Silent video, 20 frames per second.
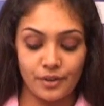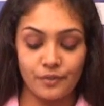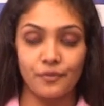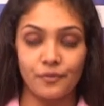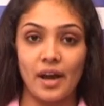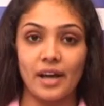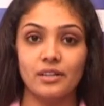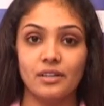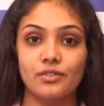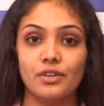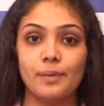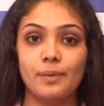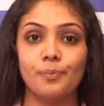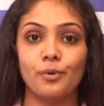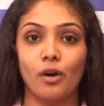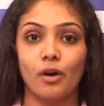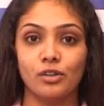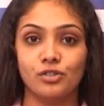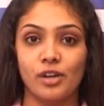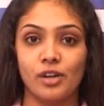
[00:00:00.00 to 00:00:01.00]
refinery
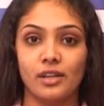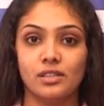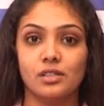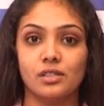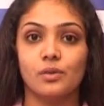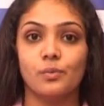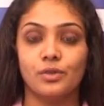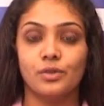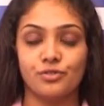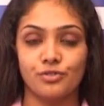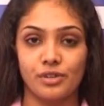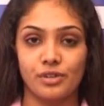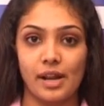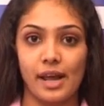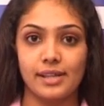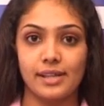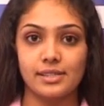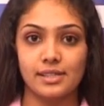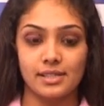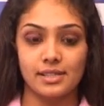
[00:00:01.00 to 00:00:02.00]
project with
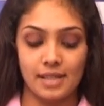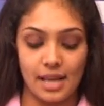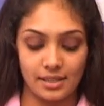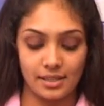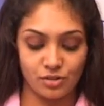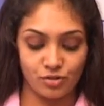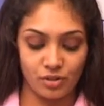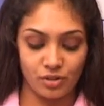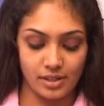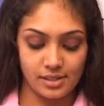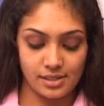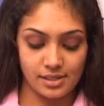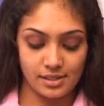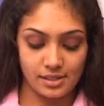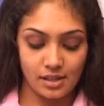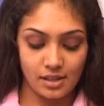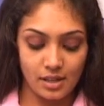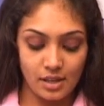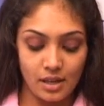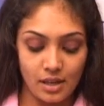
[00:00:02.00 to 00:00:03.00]
Reliance Industries.